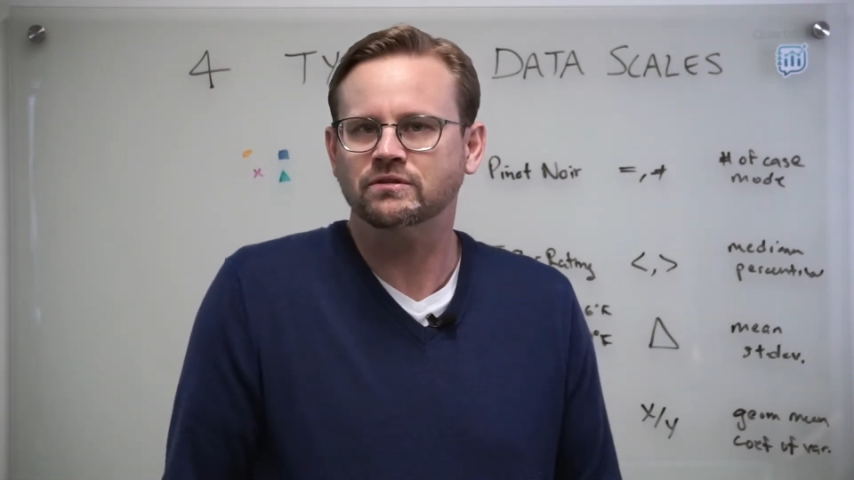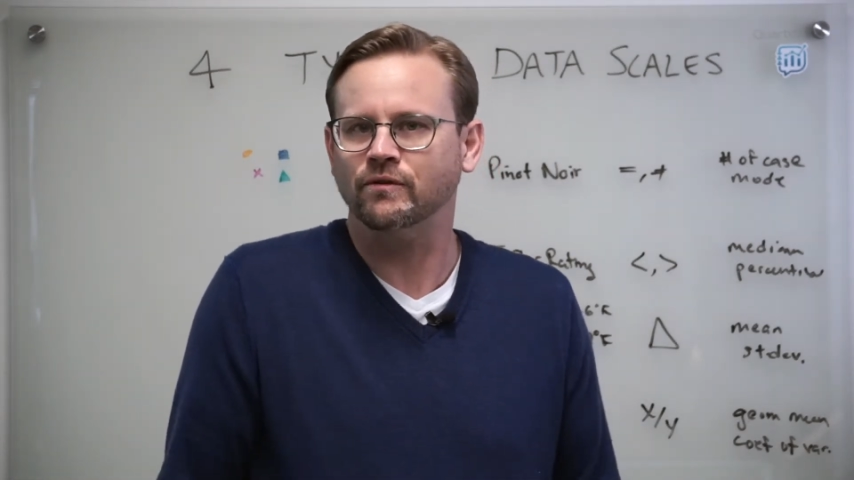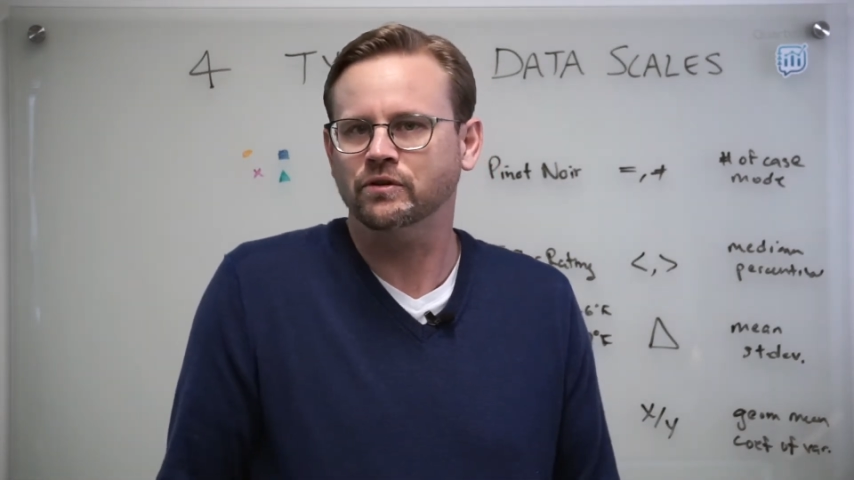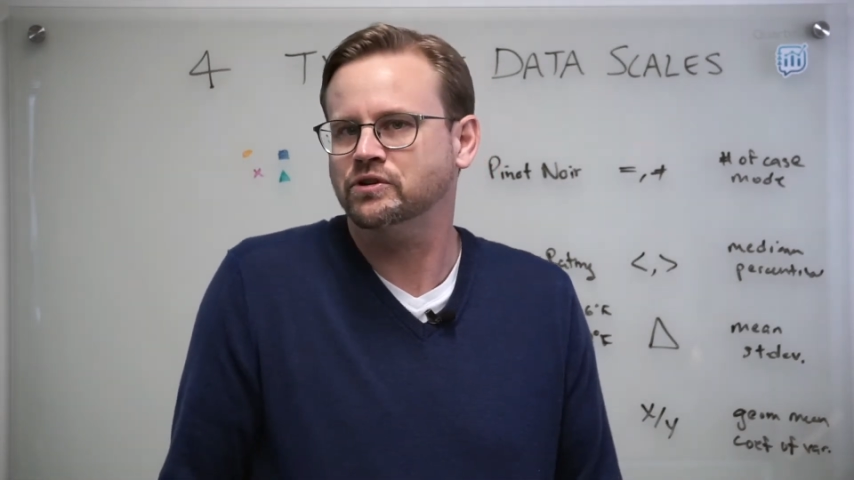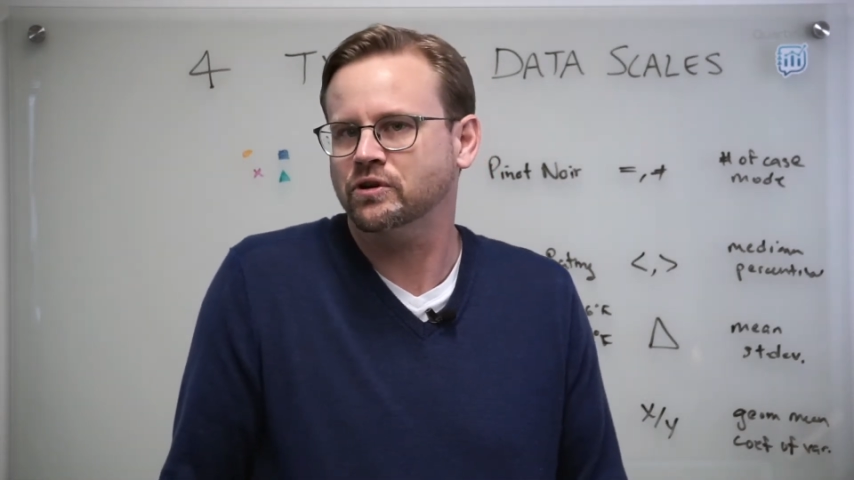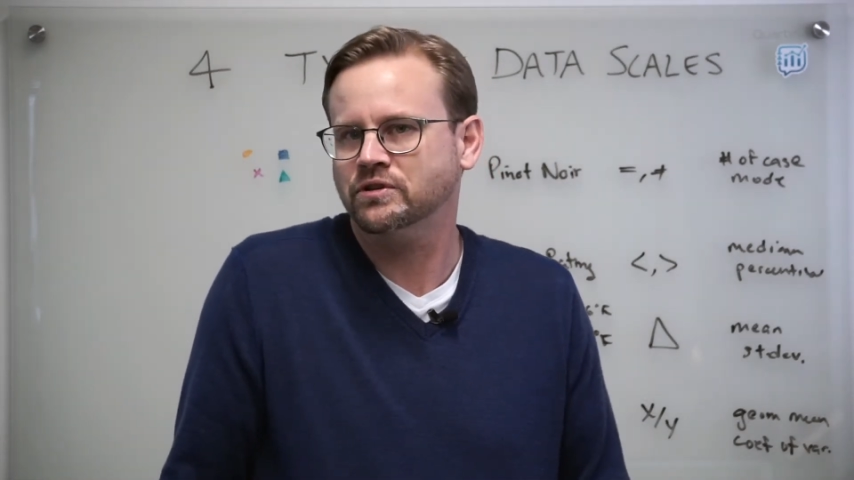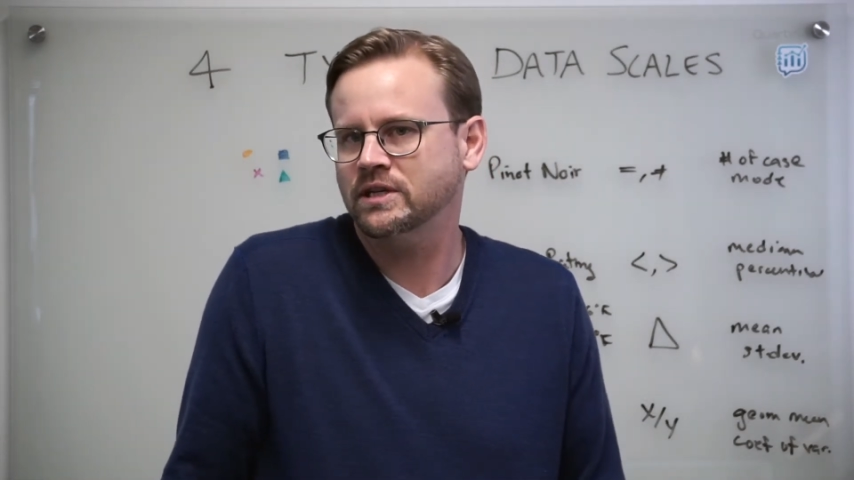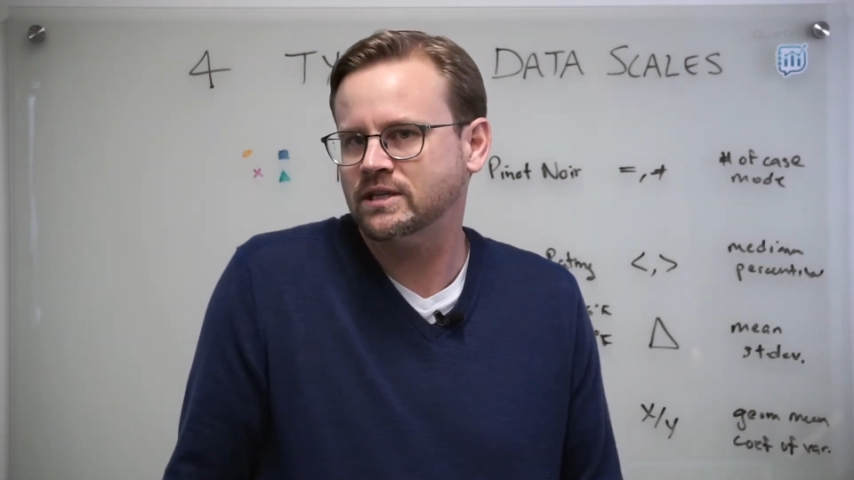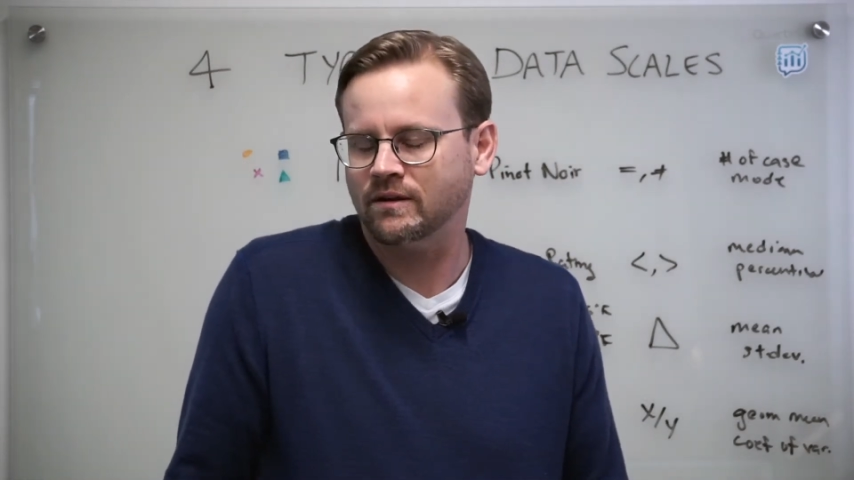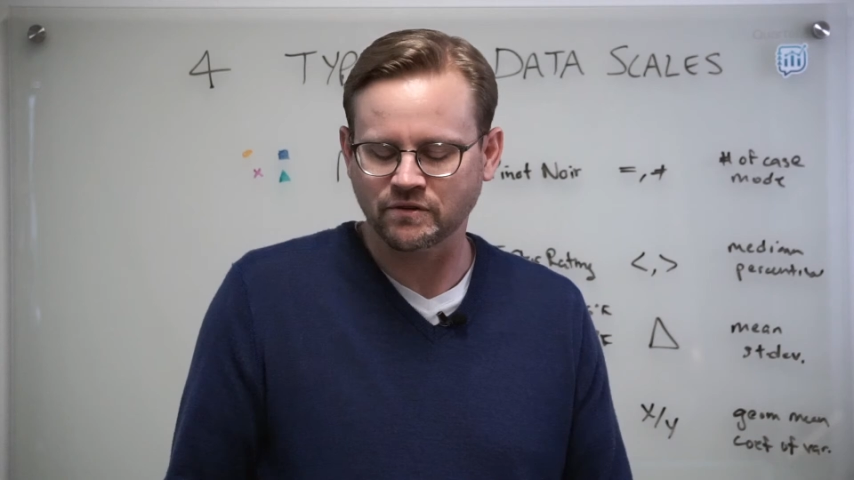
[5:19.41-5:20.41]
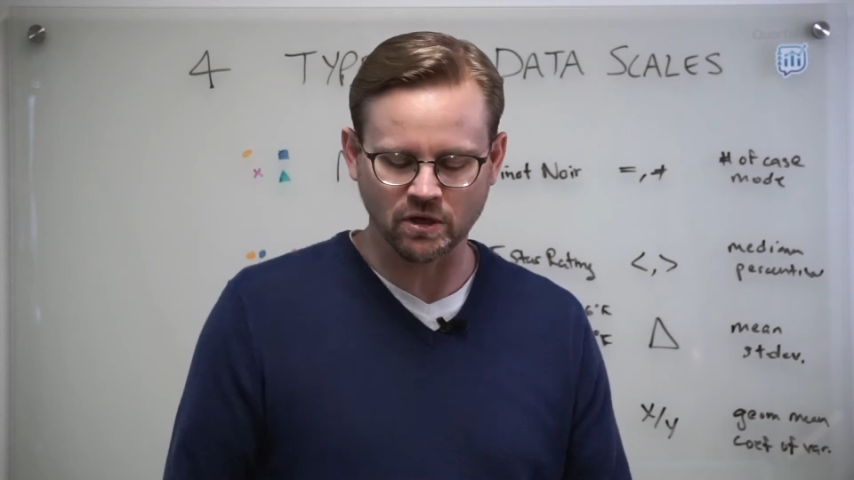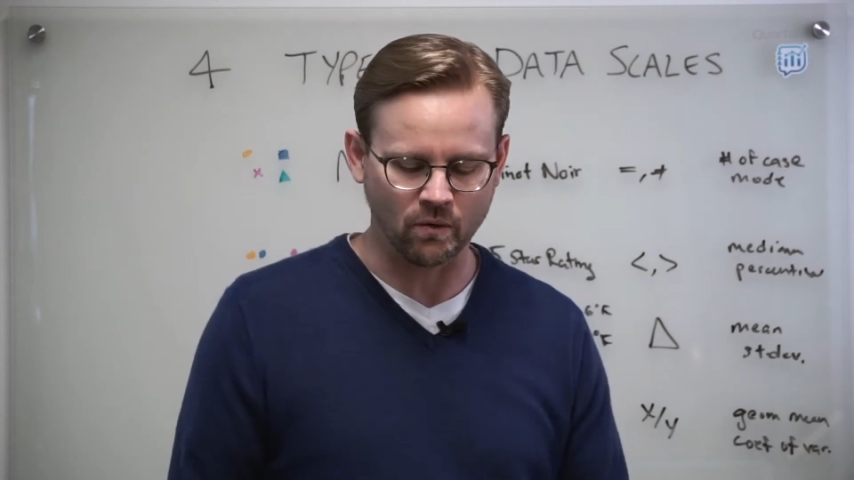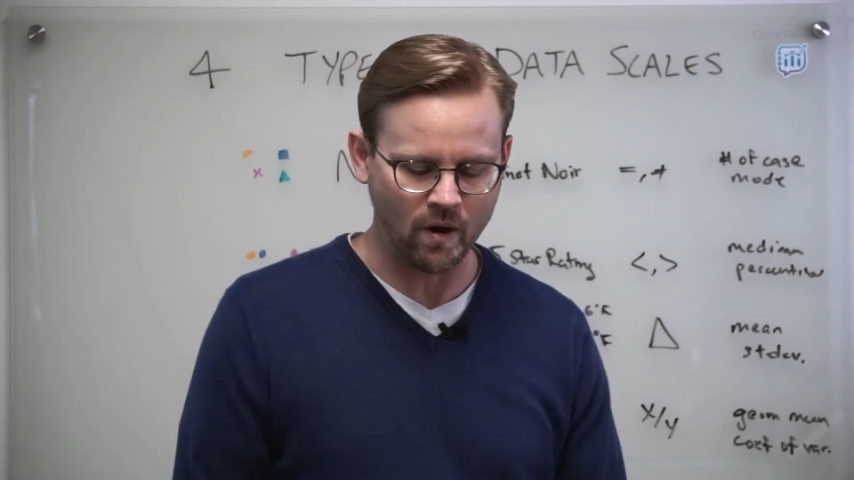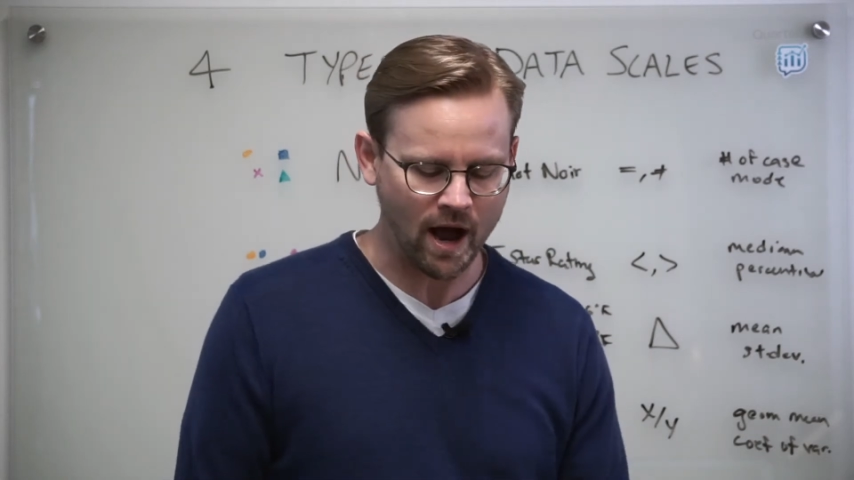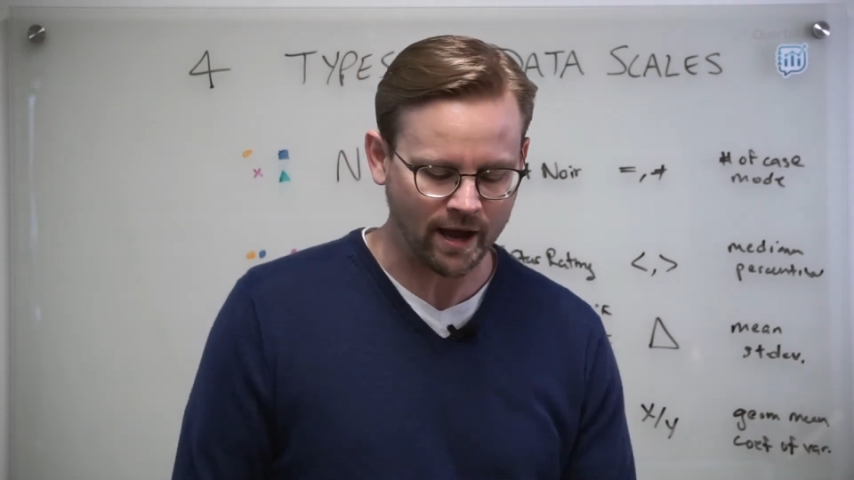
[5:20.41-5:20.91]
for their jerseys, and if so,
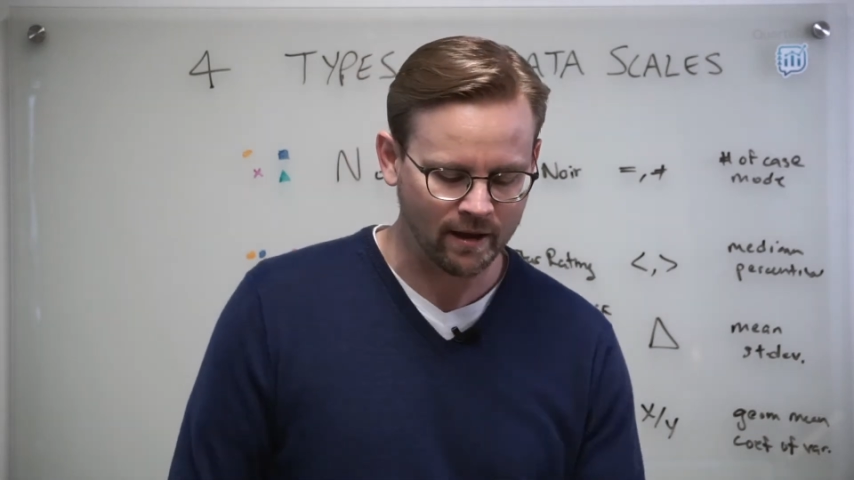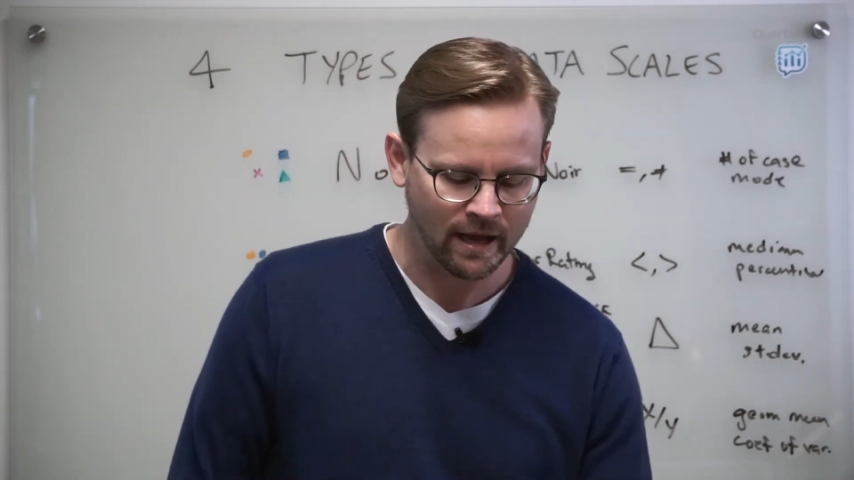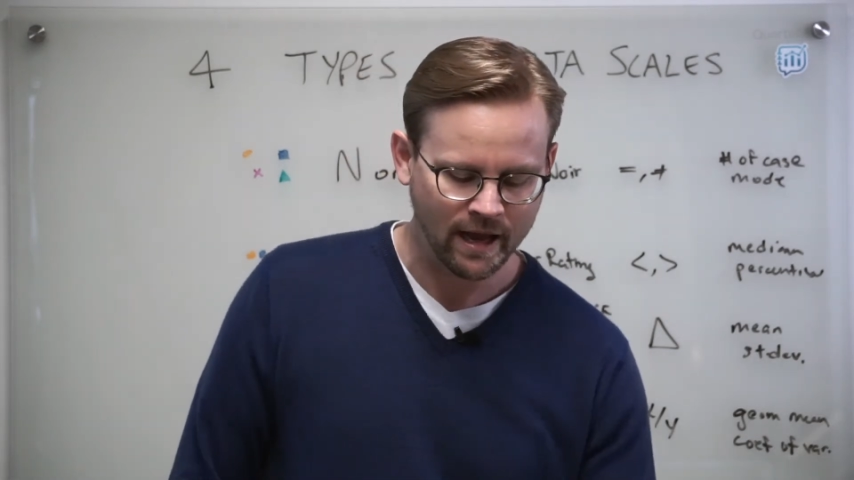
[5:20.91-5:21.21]
why?